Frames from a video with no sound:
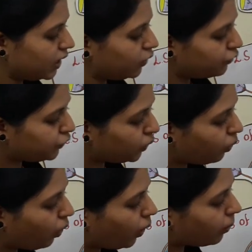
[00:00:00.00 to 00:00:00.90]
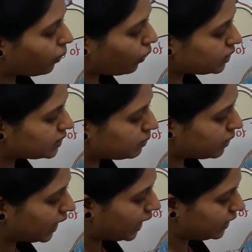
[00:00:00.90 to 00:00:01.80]
Few or more
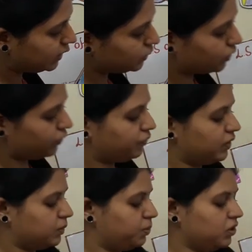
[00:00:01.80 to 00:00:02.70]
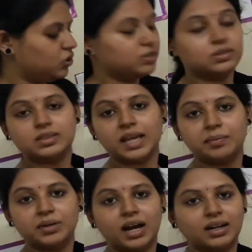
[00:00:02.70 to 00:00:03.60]
similarities of the species is
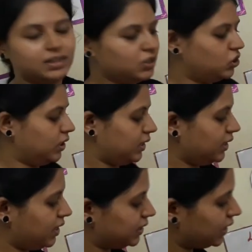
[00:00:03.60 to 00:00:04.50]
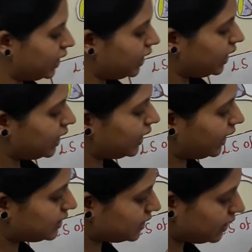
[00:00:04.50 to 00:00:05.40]
kept under genus.
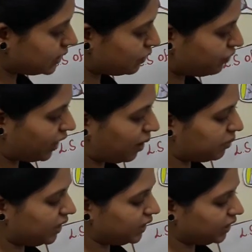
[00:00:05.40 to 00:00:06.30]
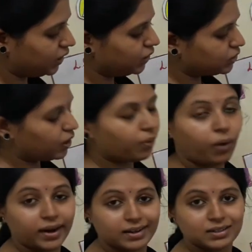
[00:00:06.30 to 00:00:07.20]
Next is family. So now
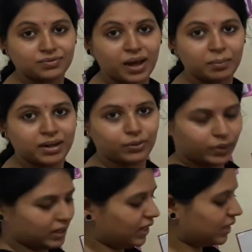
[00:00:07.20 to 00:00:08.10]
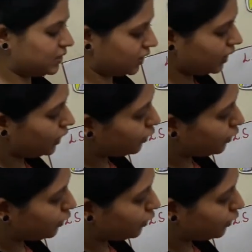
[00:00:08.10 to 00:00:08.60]
what is family? You can guess it.